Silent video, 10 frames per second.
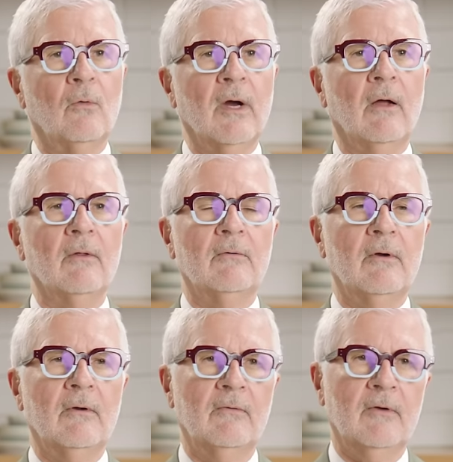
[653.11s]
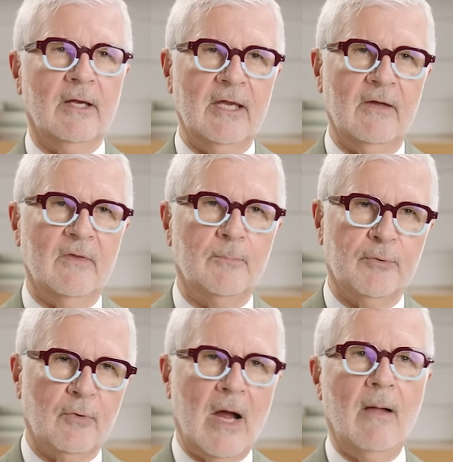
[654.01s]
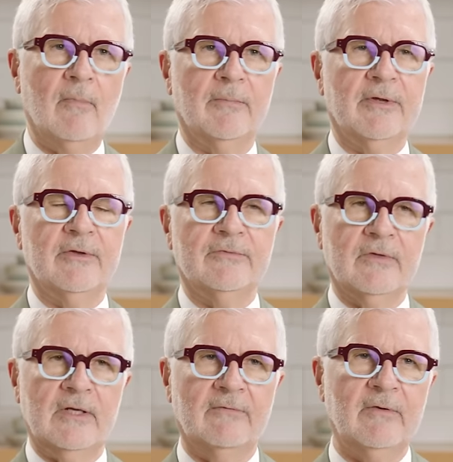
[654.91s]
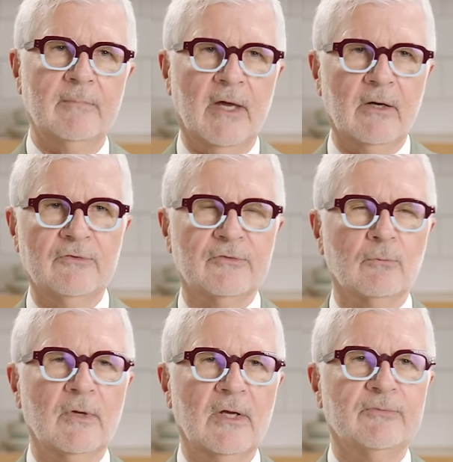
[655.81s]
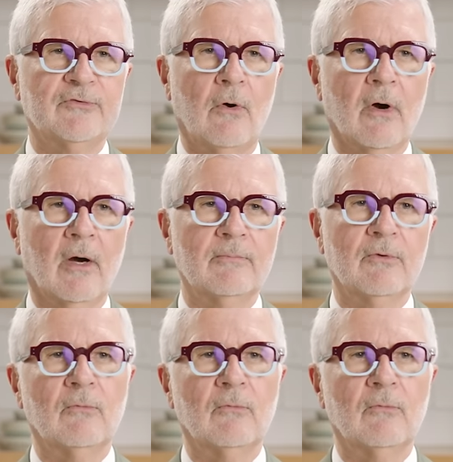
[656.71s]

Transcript: Well, again, the problem is that heavy metals are reabsorbed